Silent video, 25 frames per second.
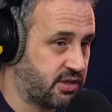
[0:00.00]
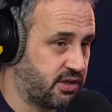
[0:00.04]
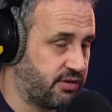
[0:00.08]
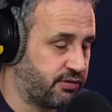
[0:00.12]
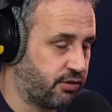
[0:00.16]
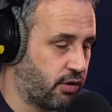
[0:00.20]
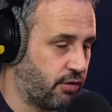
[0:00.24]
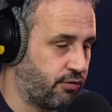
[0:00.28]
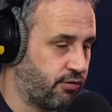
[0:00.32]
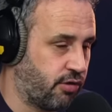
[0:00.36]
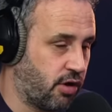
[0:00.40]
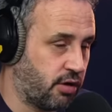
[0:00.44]
You've
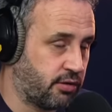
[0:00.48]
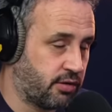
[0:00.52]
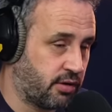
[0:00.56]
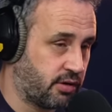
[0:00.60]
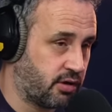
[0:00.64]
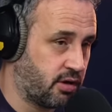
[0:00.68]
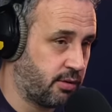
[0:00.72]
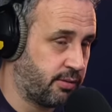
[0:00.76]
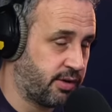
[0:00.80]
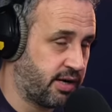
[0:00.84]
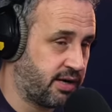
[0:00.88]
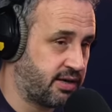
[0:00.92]
got Rodon
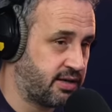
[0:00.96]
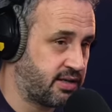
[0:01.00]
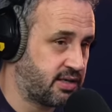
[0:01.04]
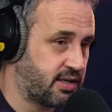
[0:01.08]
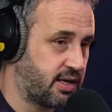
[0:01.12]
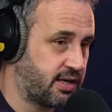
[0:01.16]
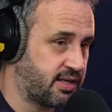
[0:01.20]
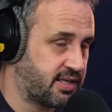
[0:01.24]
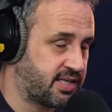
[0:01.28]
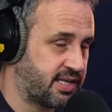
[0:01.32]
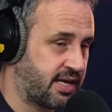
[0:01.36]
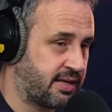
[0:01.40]
coming in
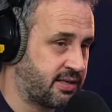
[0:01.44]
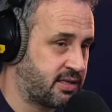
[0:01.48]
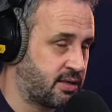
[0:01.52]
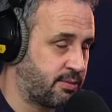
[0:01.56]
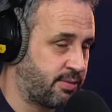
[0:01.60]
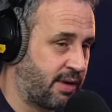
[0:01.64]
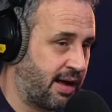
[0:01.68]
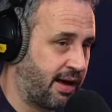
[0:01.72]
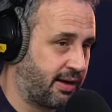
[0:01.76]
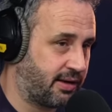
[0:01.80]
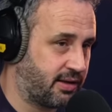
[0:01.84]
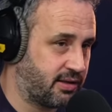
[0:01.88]
at centre
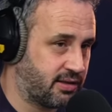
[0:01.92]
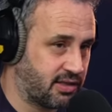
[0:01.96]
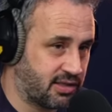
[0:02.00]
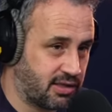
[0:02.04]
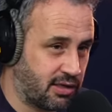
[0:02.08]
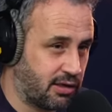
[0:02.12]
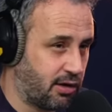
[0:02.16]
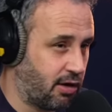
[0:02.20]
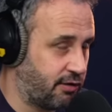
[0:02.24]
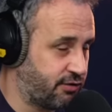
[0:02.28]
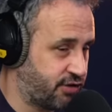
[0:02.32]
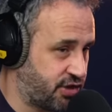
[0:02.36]
back. There's a
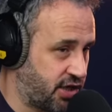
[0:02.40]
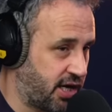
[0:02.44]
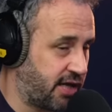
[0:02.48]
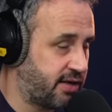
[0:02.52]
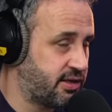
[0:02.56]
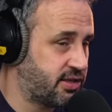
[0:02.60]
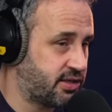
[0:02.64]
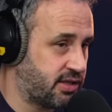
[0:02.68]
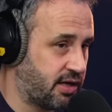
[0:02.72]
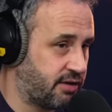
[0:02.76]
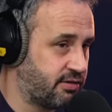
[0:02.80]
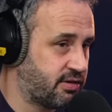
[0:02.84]
lot of
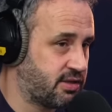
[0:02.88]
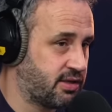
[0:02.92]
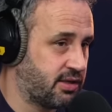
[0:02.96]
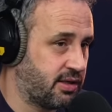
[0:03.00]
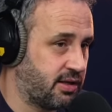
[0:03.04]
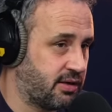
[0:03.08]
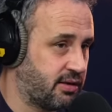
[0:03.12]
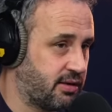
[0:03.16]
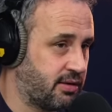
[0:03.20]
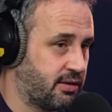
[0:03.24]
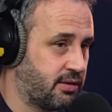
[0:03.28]
change there, isn't there?